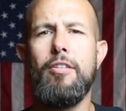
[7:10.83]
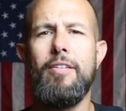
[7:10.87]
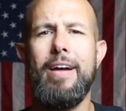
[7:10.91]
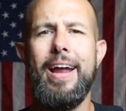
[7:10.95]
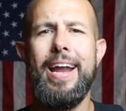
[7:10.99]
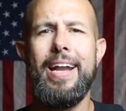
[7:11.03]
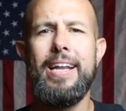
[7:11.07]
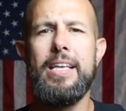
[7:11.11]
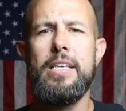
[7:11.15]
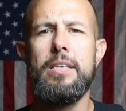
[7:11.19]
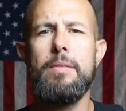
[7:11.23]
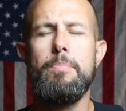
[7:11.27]
or
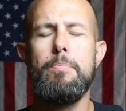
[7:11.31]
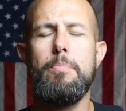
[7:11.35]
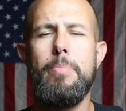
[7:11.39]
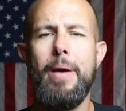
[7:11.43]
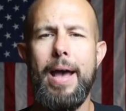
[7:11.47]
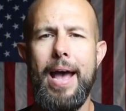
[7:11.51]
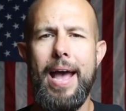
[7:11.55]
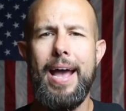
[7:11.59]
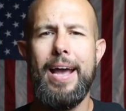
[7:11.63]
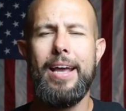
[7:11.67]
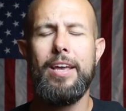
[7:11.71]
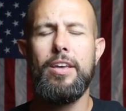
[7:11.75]
any
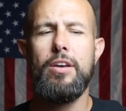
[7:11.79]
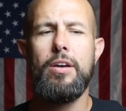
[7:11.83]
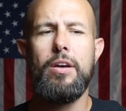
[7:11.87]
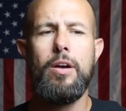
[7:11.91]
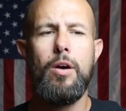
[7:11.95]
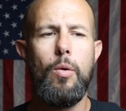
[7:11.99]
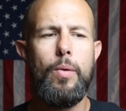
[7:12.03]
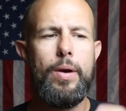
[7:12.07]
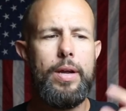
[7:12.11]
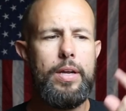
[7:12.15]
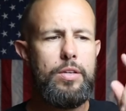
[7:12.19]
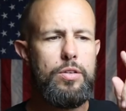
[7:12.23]
bag you're
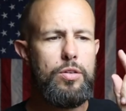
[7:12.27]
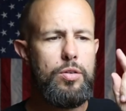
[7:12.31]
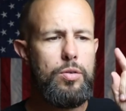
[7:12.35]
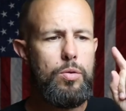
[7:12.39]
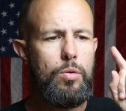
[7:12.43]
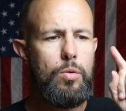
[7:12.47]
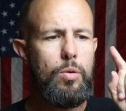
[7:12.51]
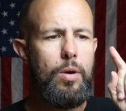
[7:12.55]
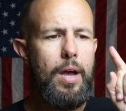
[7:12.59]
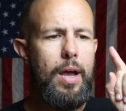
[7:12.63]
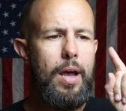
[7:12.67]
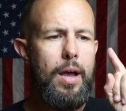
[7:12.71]
going
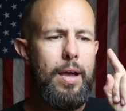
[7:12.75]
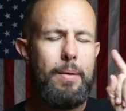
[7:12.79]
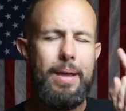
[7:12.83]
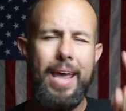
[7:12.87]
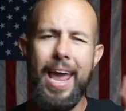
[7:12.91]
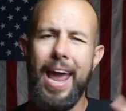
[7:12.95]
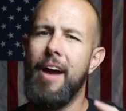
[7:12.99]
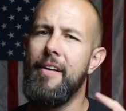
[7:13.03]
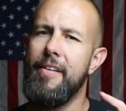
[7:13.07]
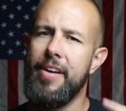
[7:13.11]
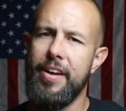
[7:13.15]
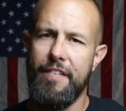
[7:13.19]
to
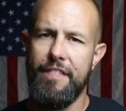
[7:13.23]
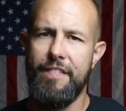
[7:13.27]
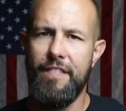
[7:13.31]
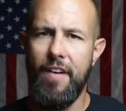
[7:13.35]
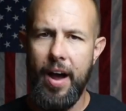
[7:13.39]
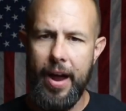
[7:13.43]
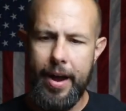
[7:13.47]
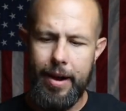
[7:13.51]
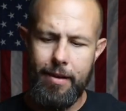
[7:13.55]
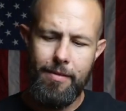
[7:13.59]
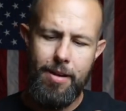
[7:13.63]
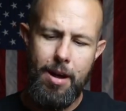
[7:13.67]
carry a
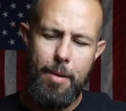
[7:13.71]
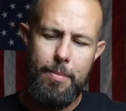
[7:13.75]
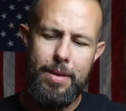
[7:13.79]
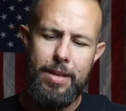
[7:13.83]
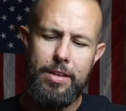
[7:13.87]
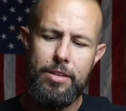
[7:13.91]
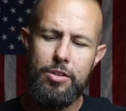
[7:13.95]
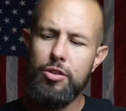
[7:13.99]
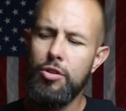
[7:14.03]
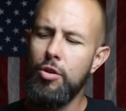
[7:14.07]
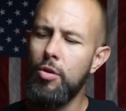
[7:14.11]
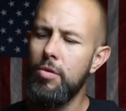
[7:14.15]
firearm
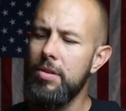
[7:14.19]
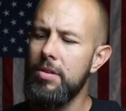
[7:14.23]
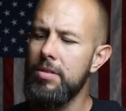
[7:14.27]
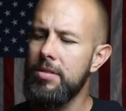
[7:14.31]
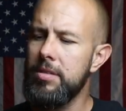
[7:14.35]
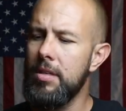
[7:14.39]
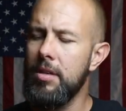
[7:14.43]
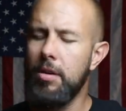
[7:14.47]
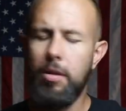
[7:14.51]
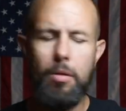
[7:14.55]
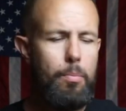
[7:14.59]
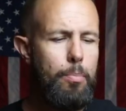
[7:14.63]
in, you know those
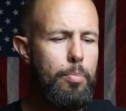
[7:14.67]
little